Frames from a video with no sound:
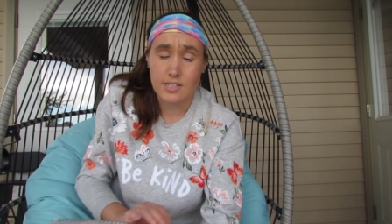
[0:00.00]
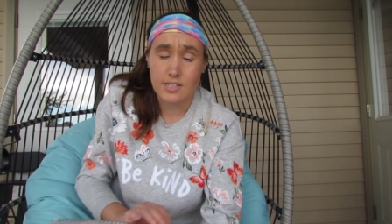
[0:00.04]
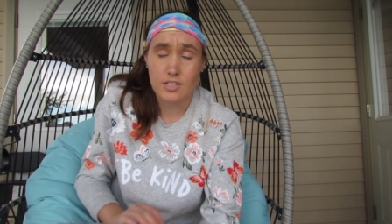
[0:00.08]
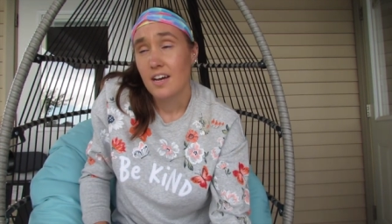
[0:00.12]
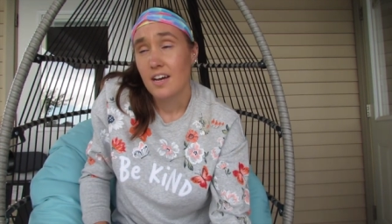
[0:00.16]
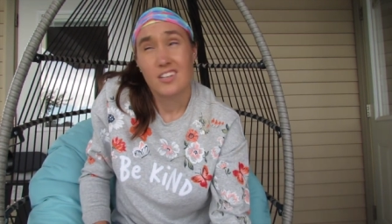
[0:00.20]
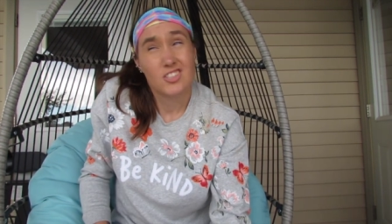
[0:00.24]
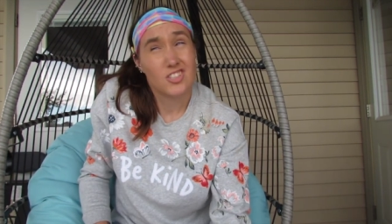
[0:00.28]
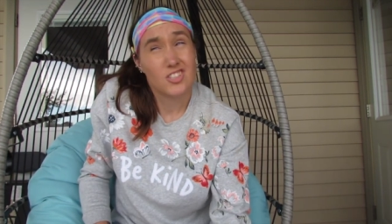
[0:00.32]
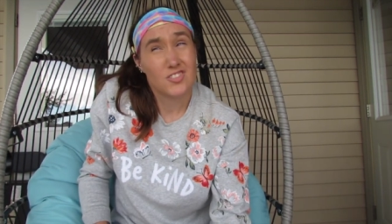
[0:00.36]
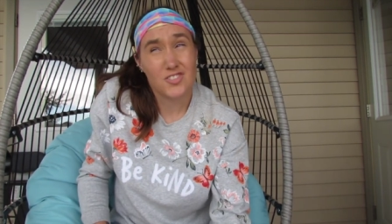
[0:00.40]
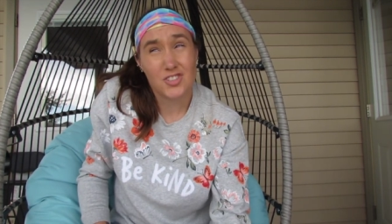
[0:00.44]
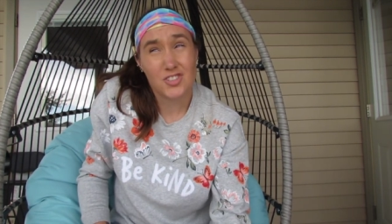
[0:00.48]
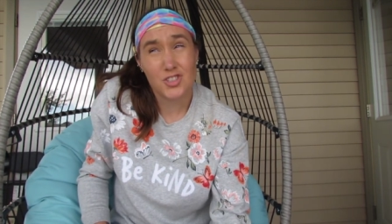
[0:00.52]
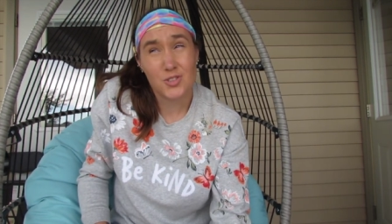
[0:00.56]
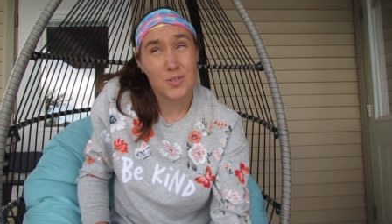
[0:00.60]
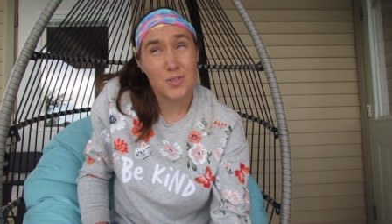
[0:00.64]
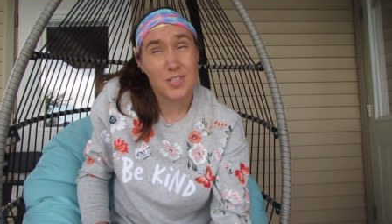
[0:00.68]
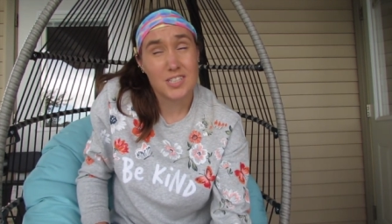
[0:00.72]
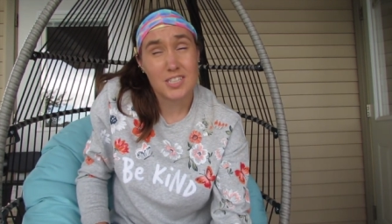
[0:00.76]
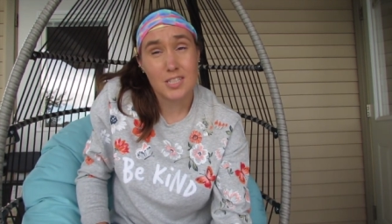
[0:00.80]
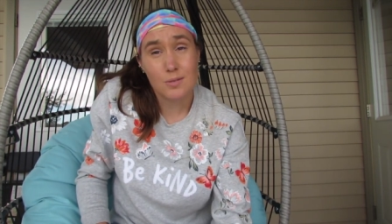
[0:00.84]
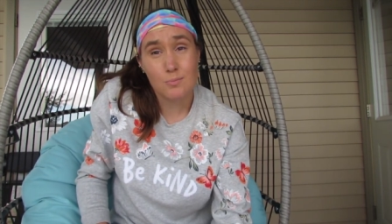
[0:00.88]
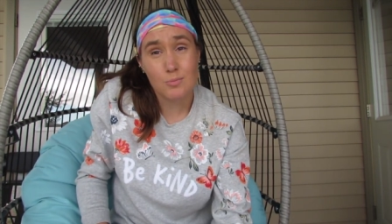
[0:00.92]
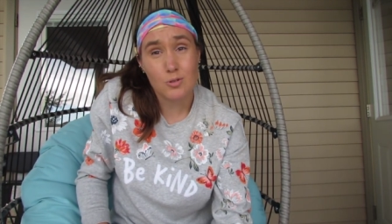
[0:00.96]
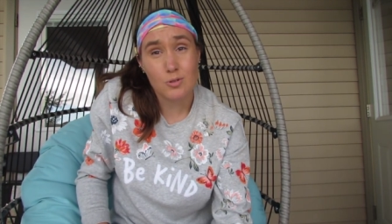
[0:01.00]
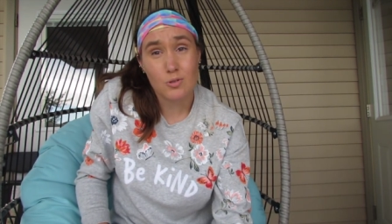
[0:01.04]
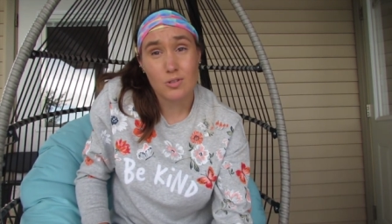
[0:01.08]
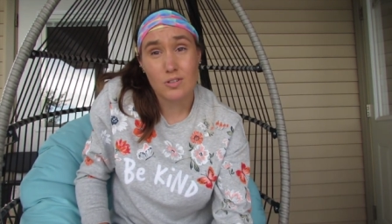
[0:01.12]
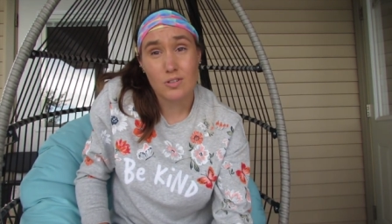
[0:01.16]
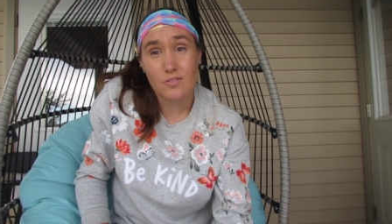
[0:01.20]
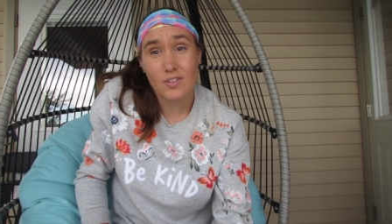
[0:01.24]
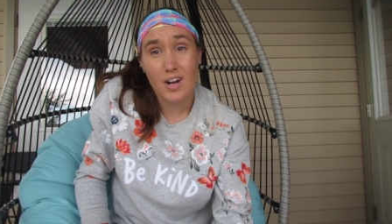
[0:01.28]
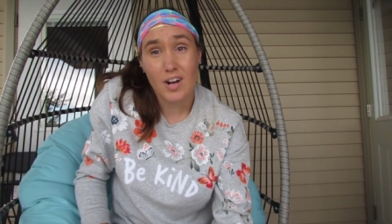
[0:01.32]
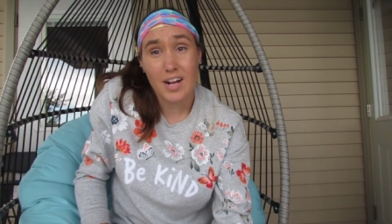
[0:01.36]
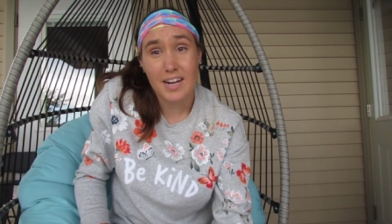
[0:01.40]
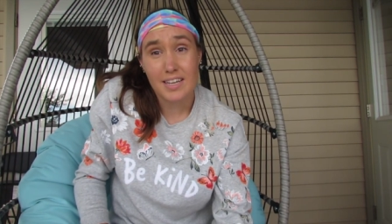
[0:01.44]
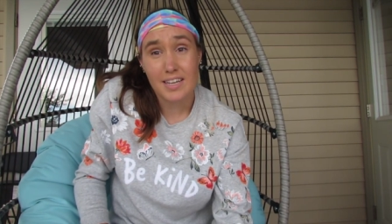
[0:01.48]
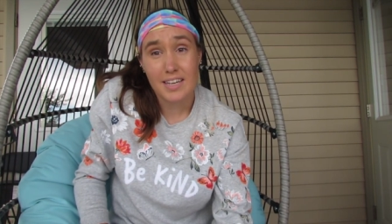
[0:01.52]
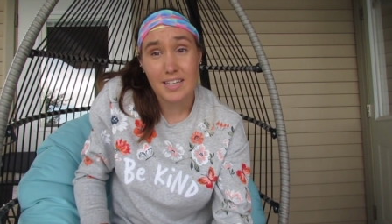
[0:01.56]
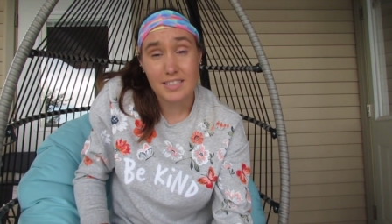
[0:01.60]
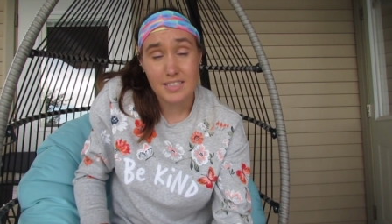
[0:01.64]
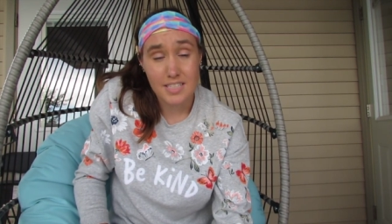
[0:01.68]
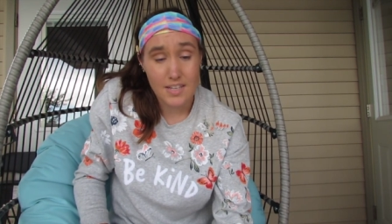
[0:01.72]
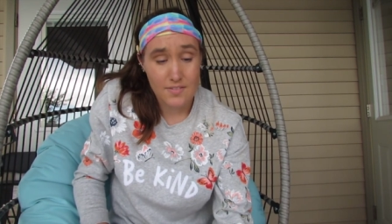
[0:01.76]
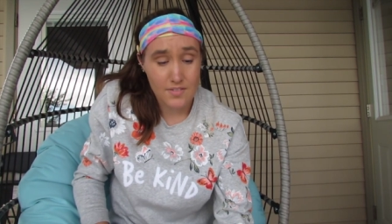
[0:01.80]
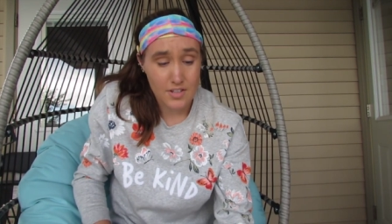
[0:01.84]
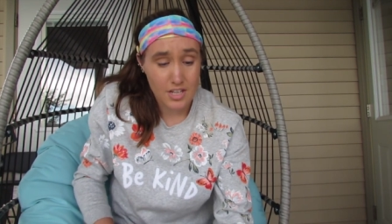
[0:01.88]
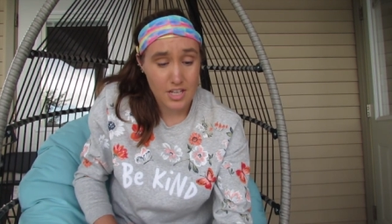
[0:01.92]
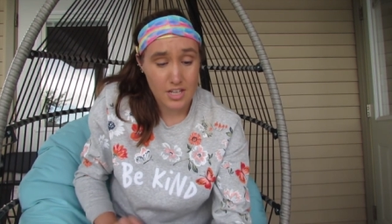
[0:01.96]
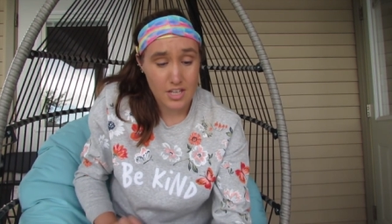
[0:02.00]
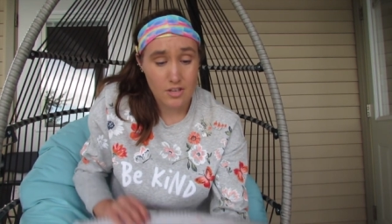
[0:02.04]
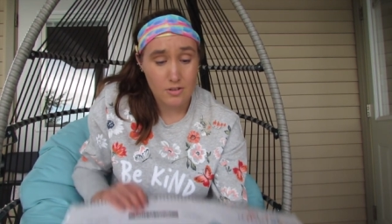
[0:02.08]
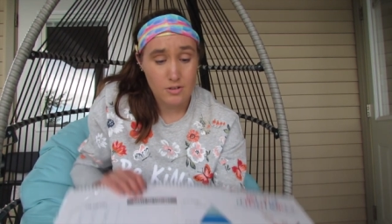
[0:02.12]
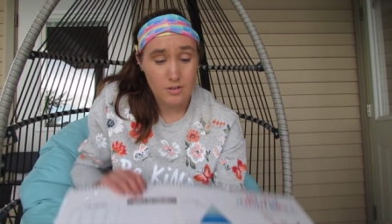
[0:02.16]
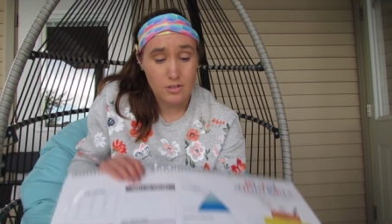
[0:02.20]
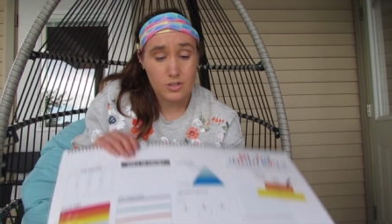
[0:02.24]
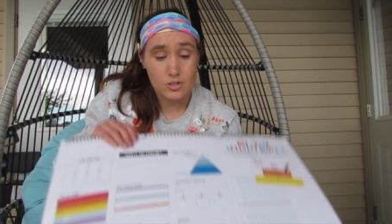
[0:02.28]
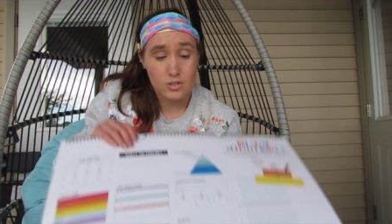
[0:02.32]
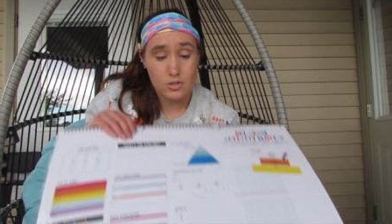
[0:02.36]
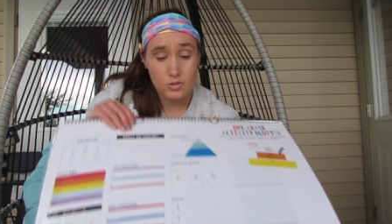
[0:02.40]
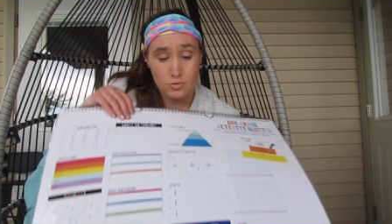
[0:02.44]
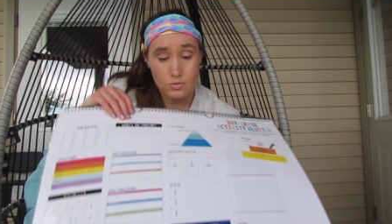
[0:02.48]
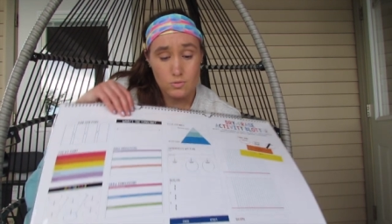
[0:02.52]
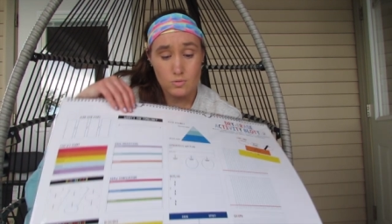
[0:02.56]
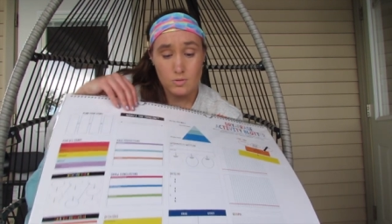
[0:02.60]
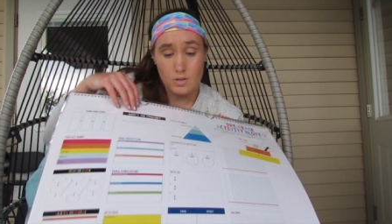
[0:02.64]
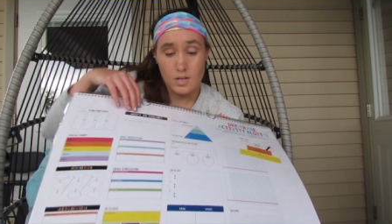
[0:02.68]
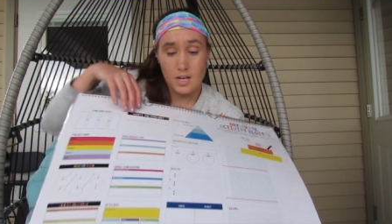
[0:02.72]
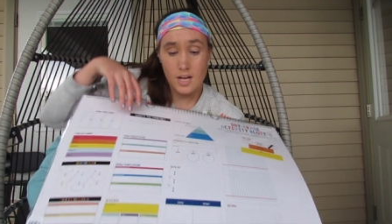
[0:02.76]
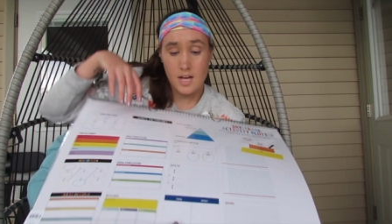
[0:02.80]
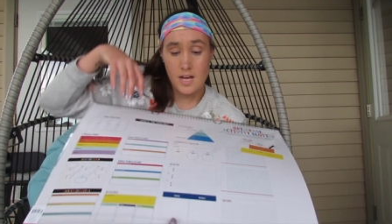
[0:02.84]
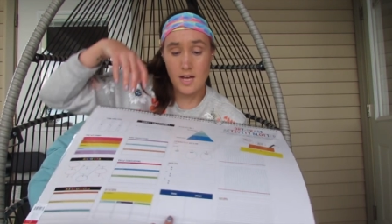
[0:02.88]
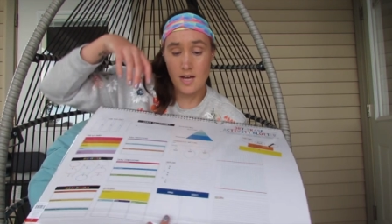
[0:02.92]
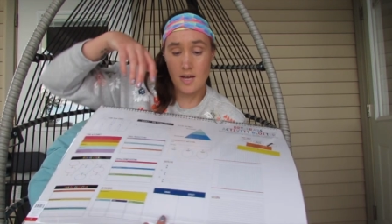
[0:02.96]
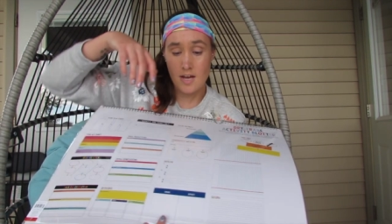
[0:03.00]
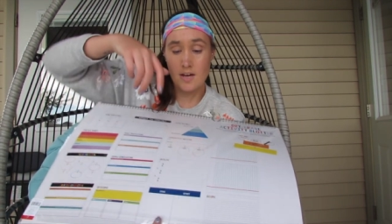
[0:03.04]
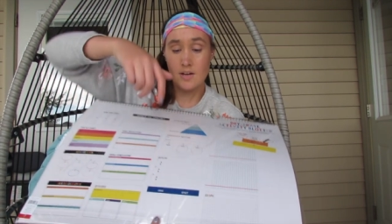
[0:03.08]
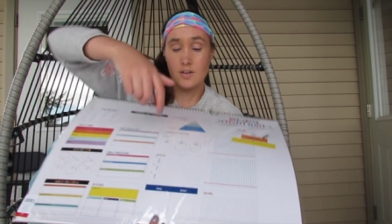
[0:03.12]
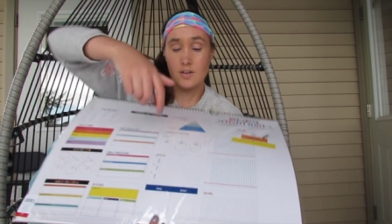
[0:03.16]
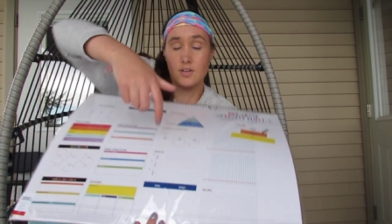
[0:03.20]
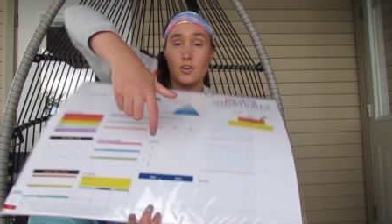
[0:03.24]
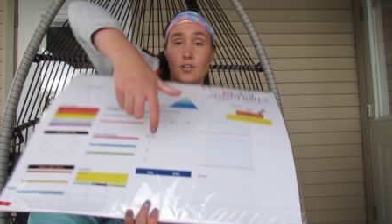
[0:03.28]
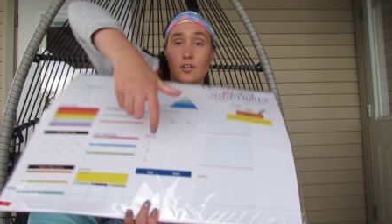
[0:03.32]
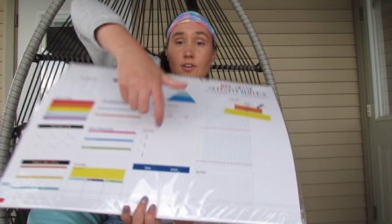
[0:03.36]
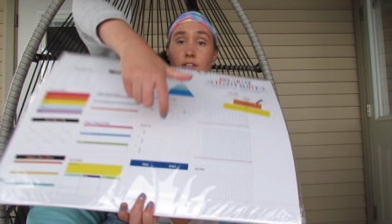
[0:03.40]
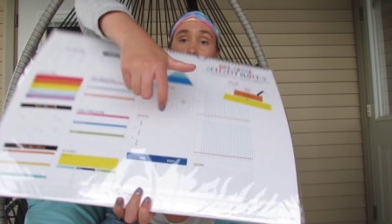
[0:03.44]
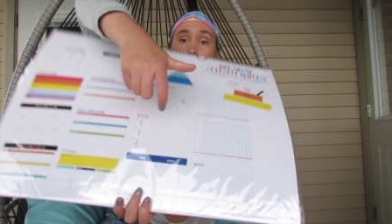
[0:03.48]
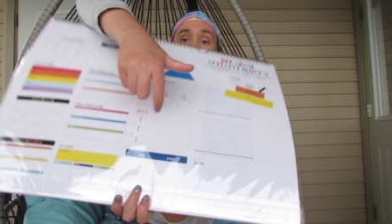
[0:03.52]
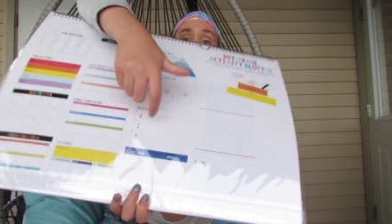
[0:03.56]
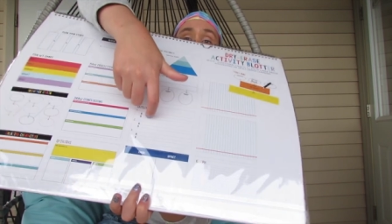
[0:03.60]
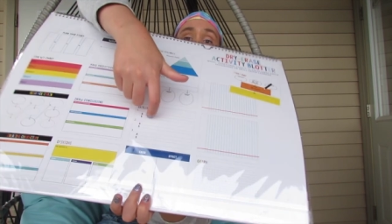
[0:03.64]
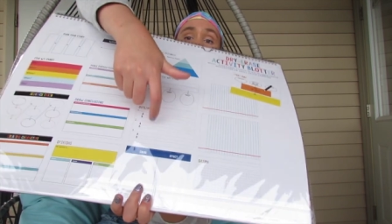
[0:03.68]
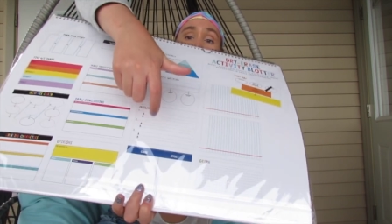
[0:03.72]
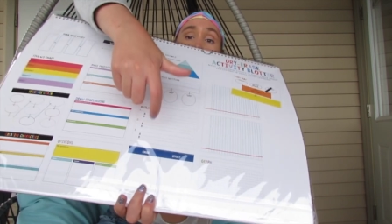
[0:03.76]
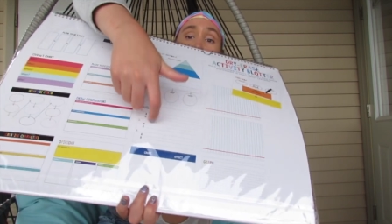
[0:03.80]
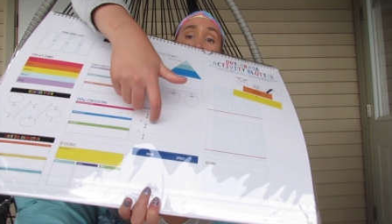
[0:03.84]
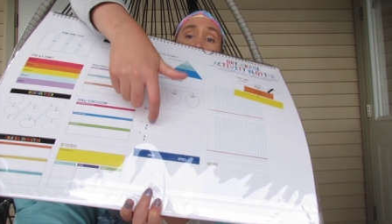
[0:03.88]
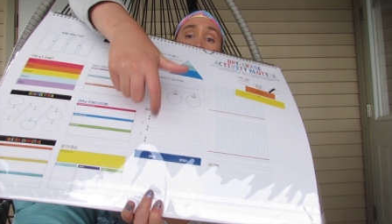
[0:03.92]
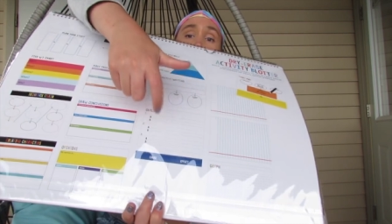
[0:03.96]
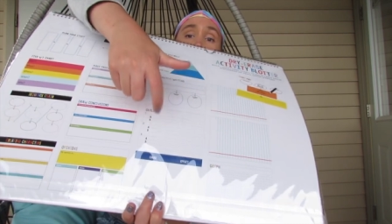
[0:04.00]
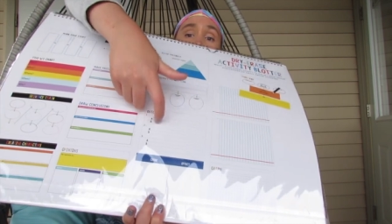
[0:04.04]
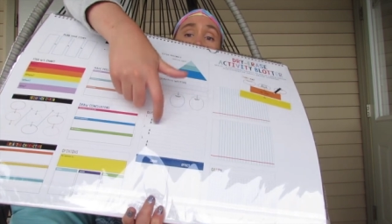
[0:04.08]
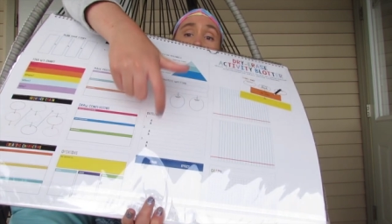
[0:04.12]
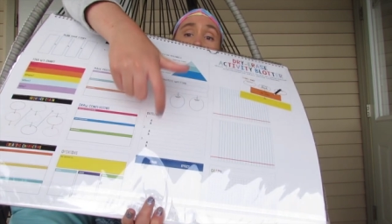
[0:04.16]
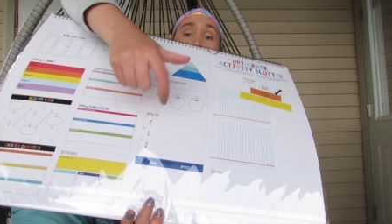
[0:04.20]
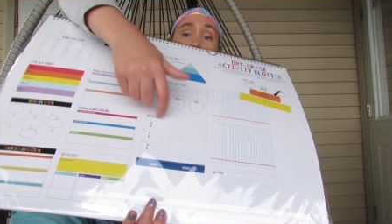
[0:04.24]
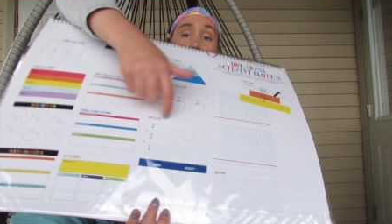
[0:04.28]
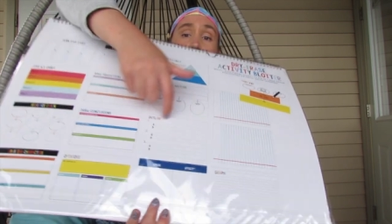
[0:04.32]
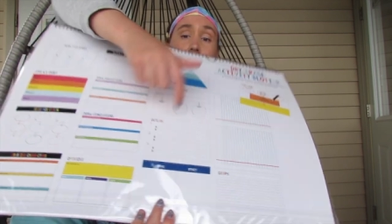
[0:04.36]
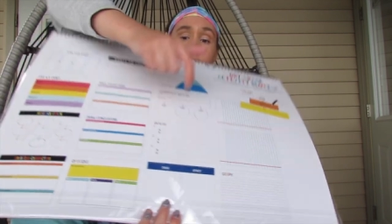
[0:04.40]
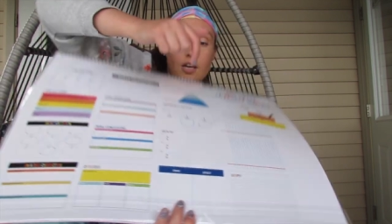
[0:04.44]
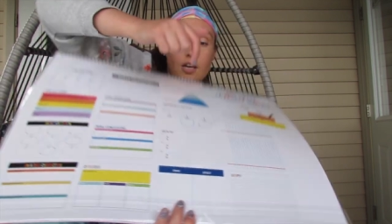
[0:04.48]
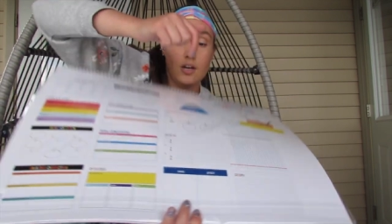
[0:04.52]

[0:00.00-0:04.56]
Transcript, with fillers: So if you're doing some sort of writing activity, you can do your example,